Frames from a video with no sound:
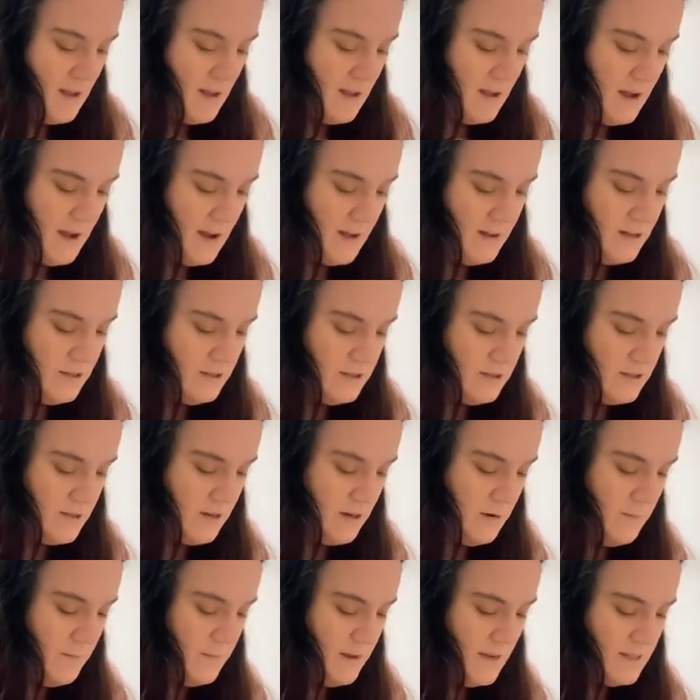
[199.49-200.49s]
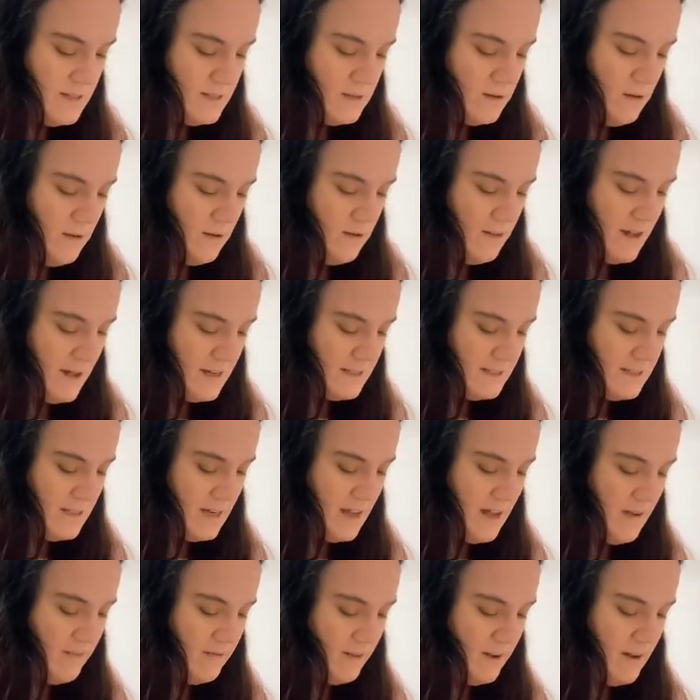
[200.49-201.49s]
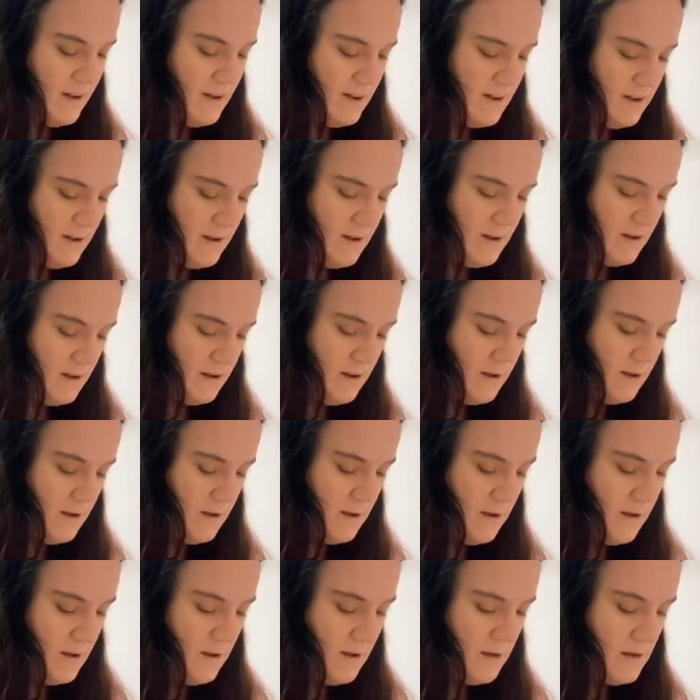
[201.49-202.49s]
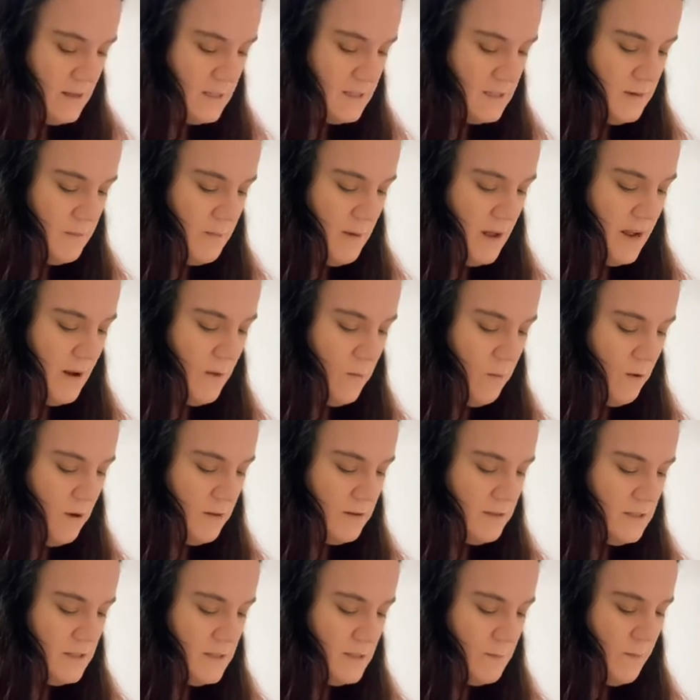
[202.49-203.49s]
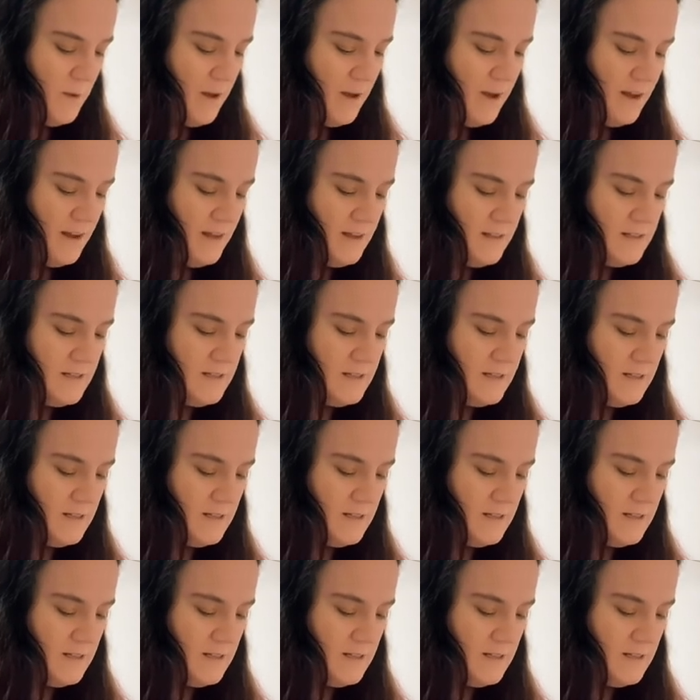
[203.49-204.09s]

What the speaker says: And you're just going to mix all that together to make one spice.